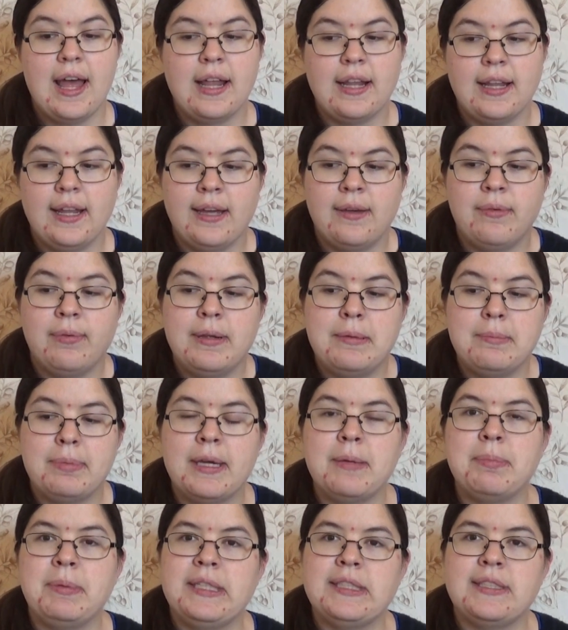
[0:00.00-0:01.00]
like, when
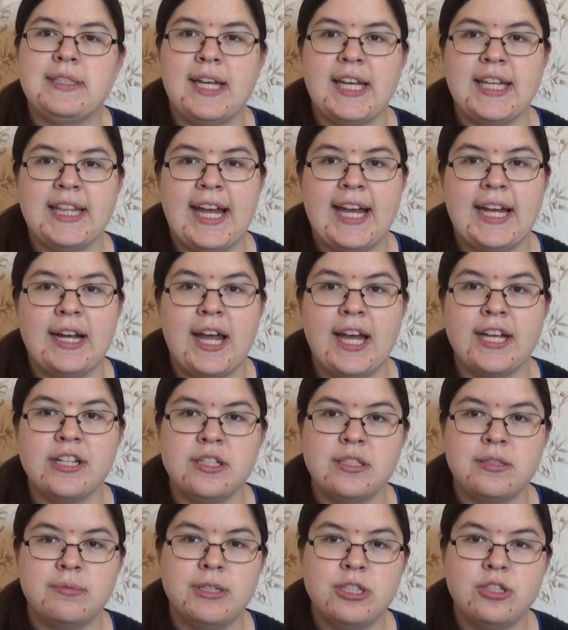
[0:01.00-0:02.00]
people say that, I
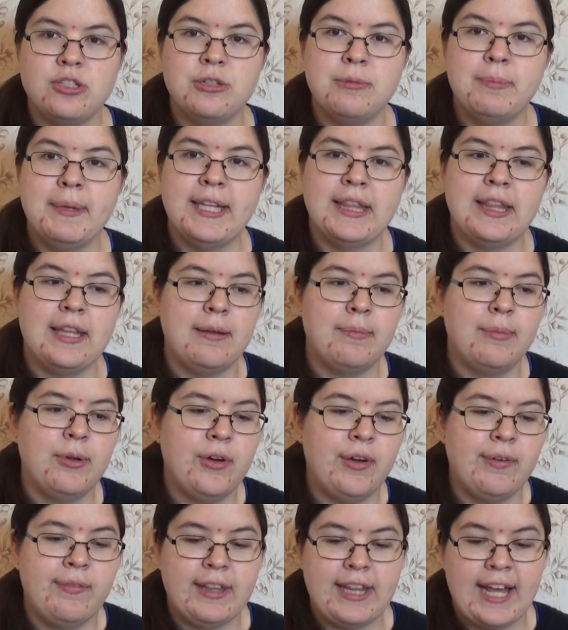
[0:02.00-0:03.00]
just want to beat them
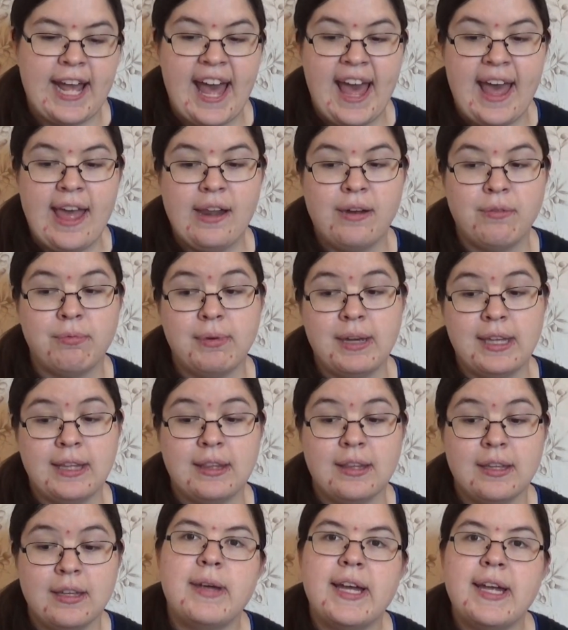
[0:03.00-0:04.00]
over the head
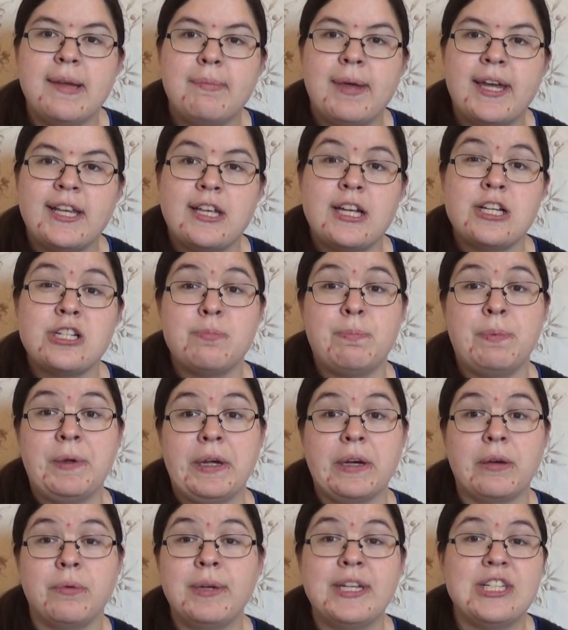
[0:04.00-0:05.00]
with my Dutch
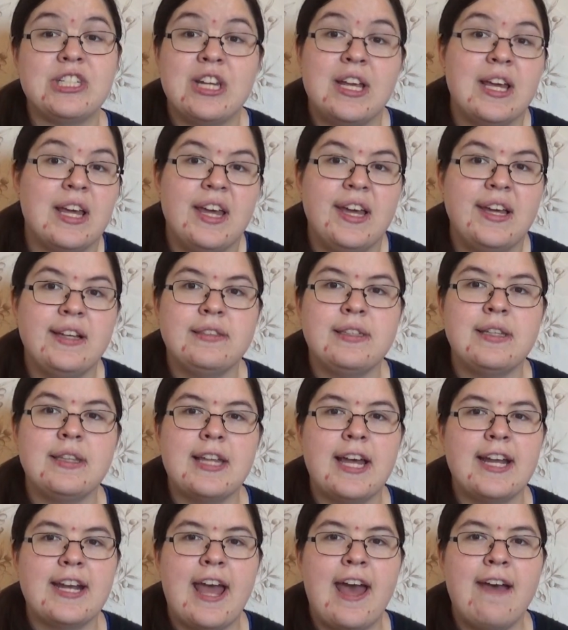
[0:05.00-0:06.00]
book, which isn't
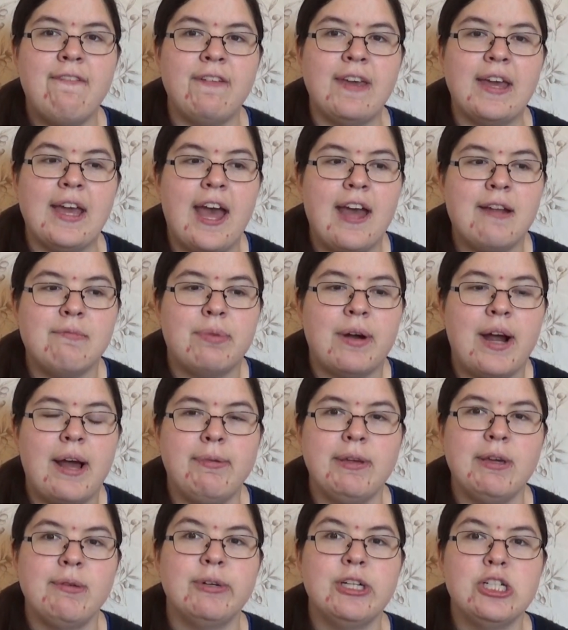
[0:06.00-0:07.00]
that heavy and
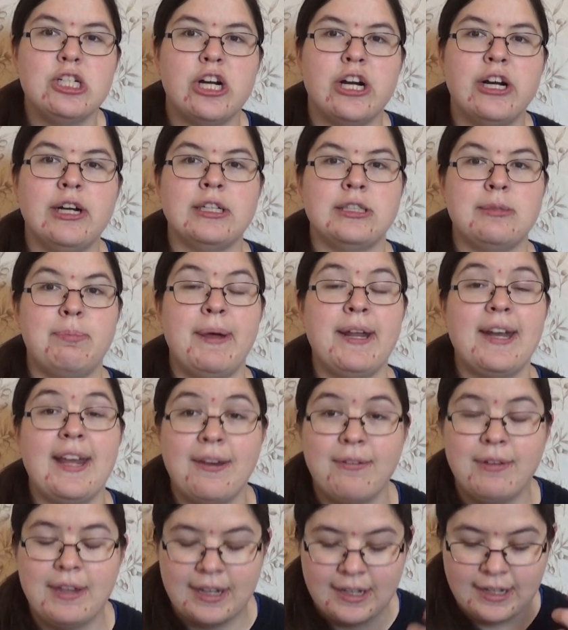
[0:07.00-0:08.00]
probably wouldn't hurt, but
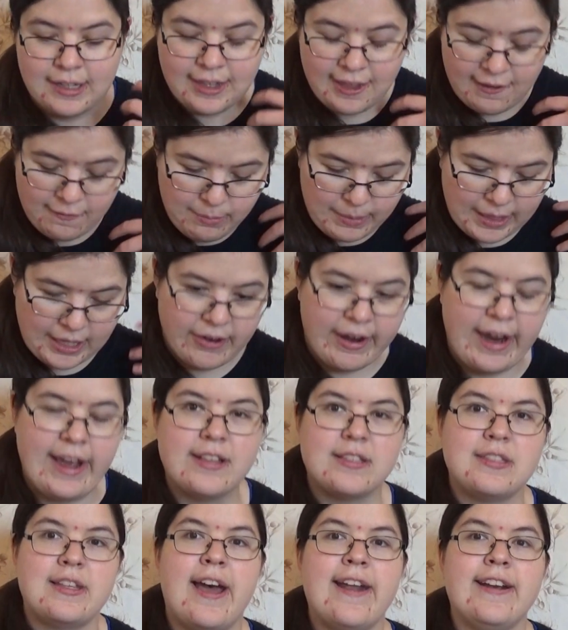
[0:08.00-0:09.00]
it would give me
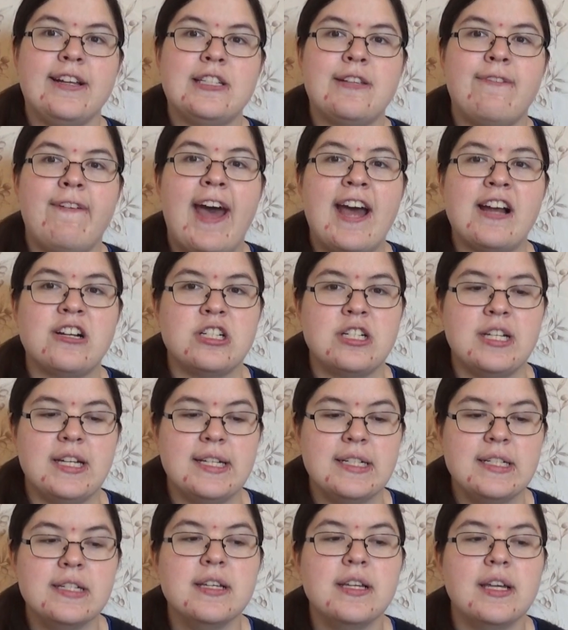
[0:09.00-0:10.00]
great
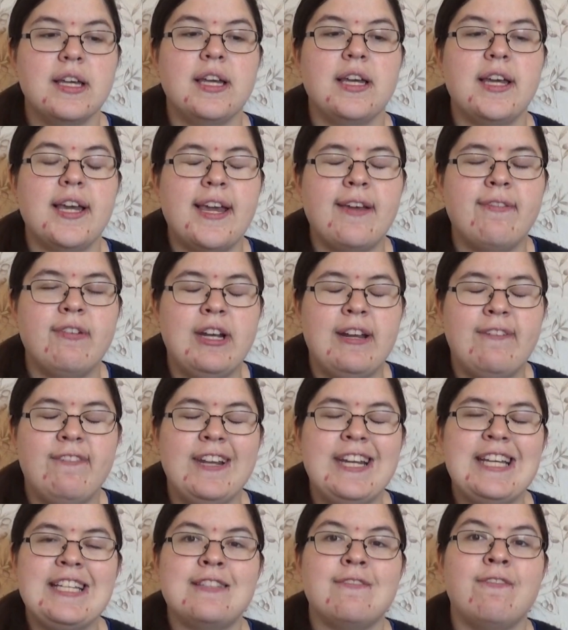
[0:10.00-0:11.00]
satisfaction, even if
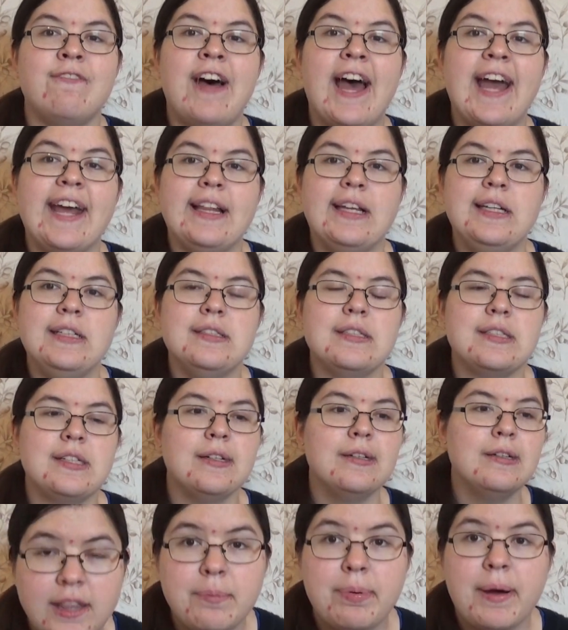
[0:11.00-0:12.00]
it is violent.
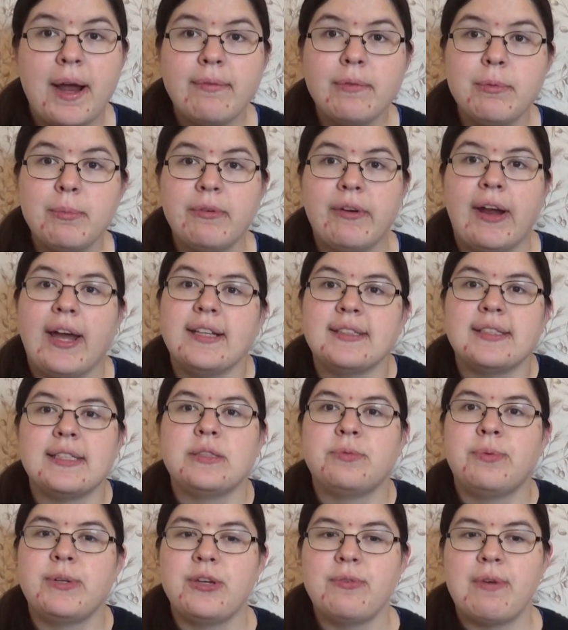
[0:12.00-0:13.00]
The problem
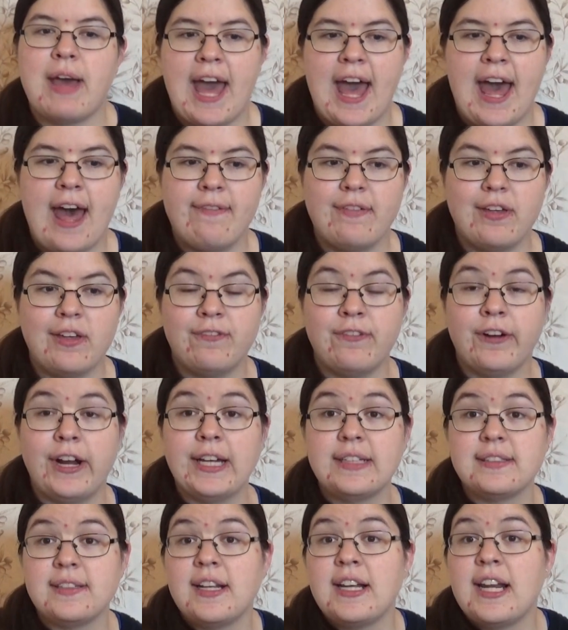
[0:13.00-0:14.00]
arises when you have a
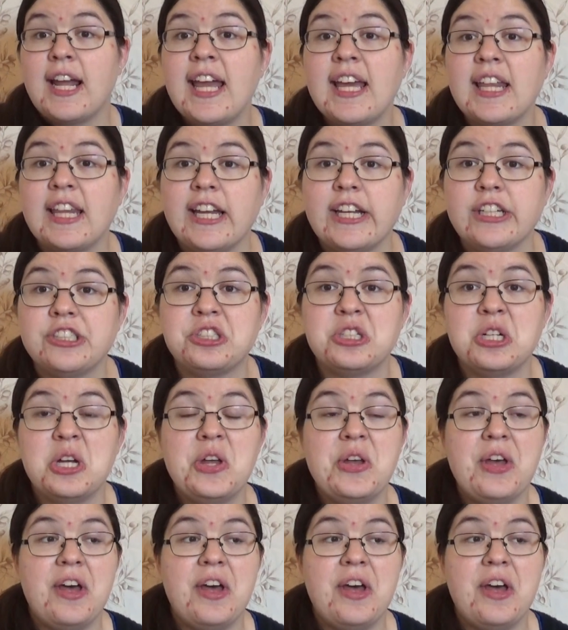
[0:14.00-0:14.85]
phrase in English.